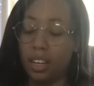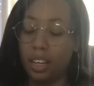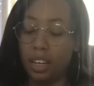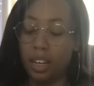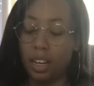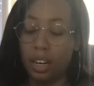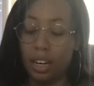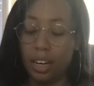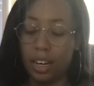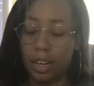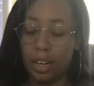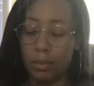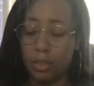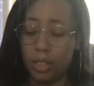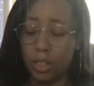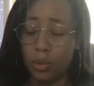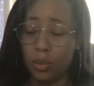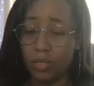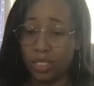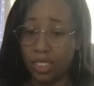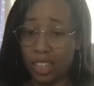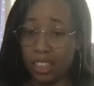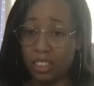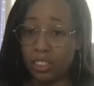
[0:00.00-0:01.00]
Um, so it
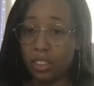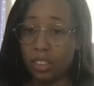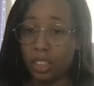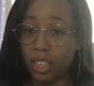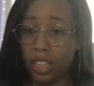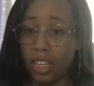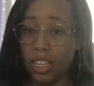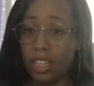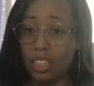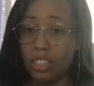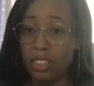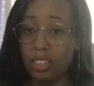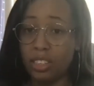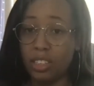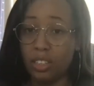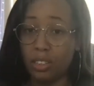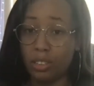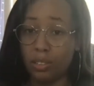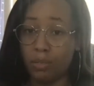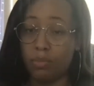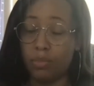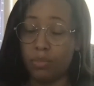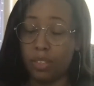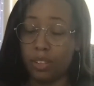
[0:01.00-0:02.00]
was actually
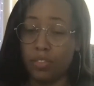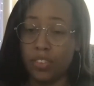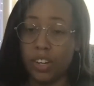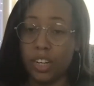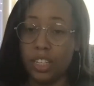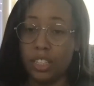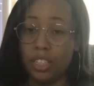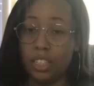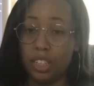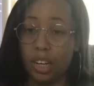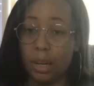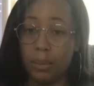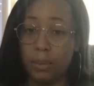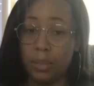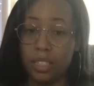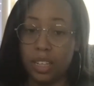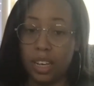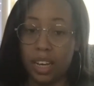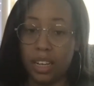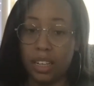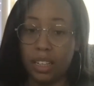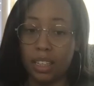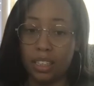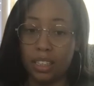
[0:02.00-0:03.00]
easier to find jobs in
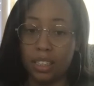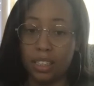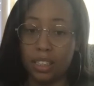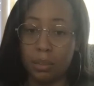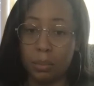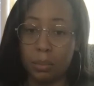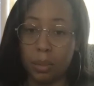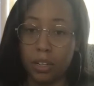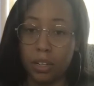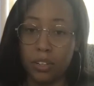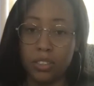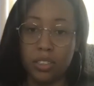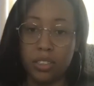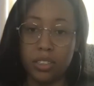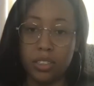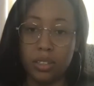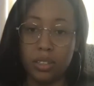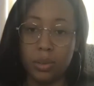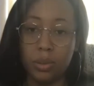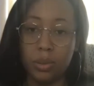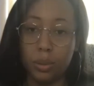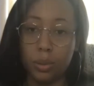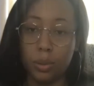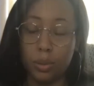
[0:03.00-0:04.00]
tech in comparison
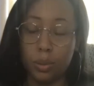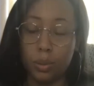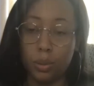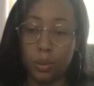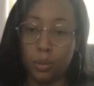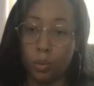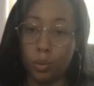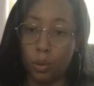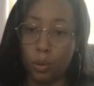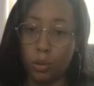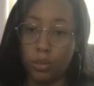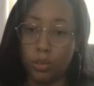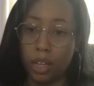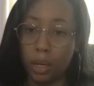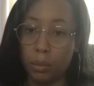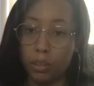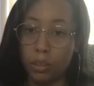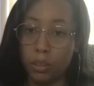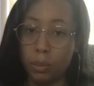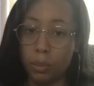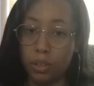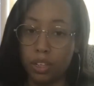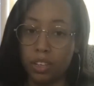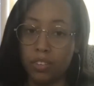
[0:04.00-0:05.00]
to the, the roles I
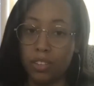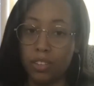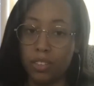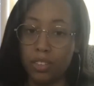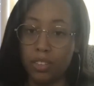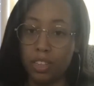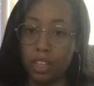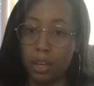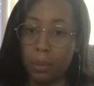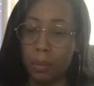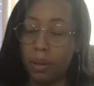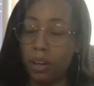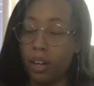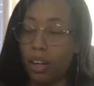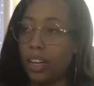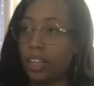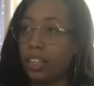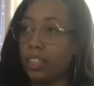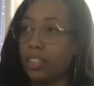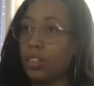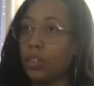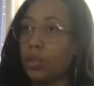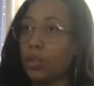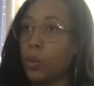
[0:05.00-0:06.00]
was previously
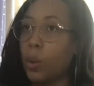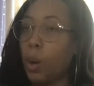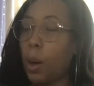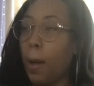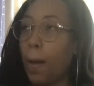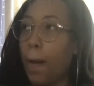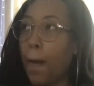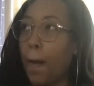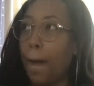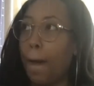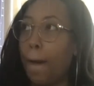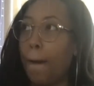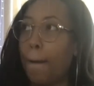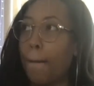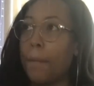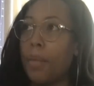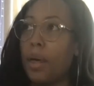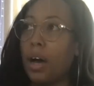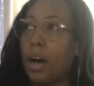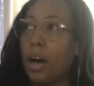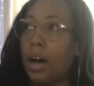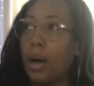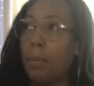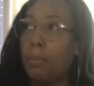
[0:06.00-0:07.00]
applying to.
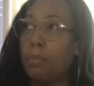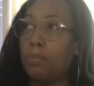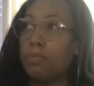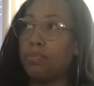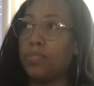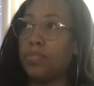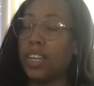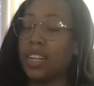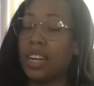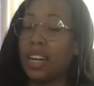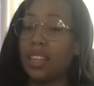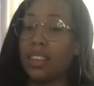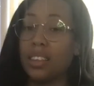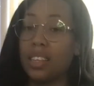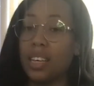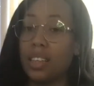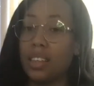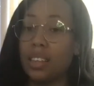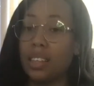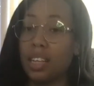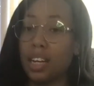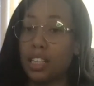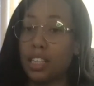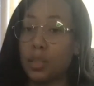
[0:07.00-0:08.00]
Um, and I
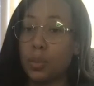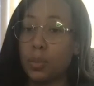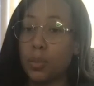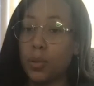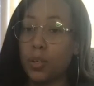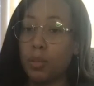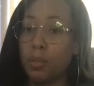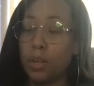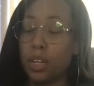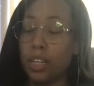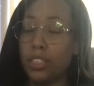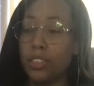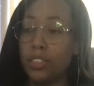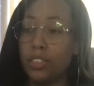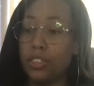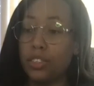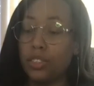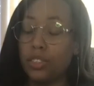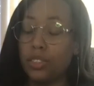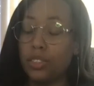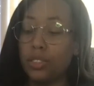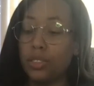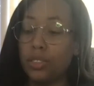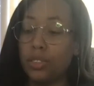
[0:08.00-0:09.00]
think that's pretty
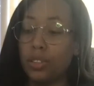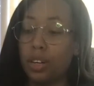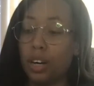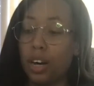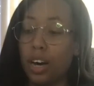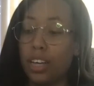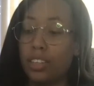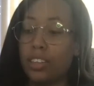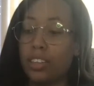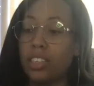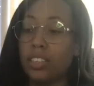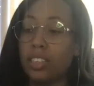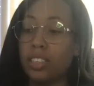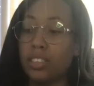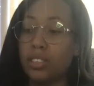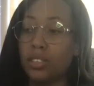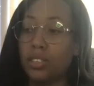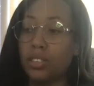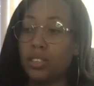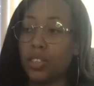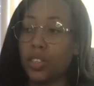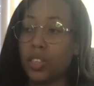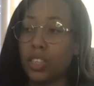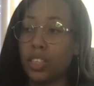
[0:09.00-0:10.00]
much, I think that's a
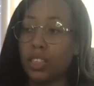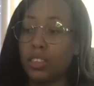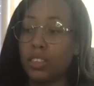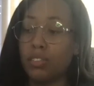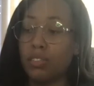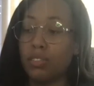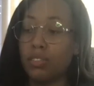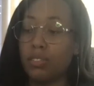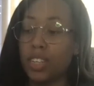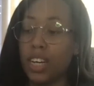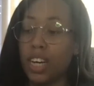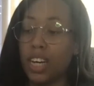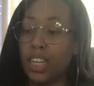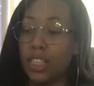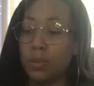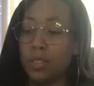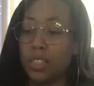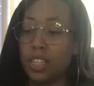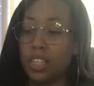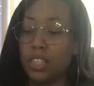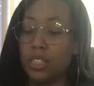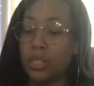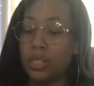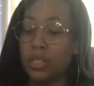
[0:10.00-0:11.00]
good
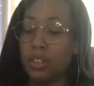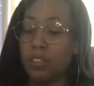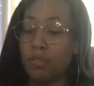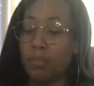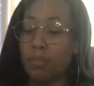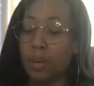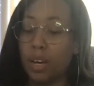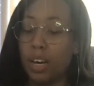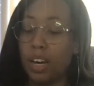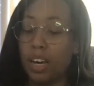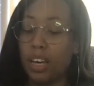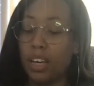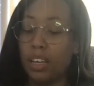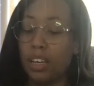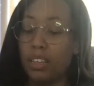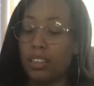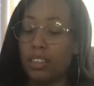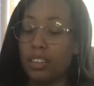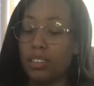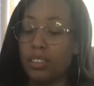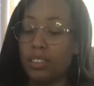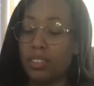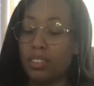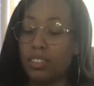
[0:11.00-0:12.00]
explanation of my,
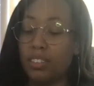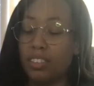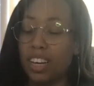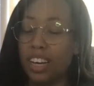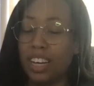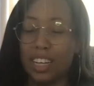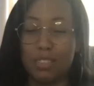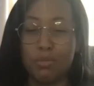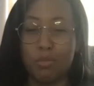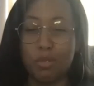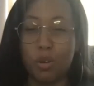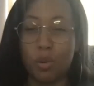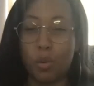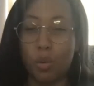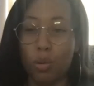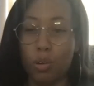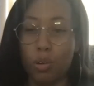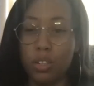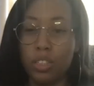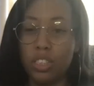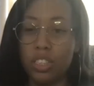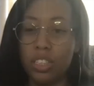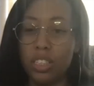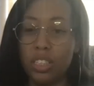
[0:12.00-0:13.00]
I guess, my
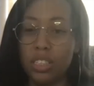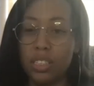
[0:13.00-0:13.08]
origins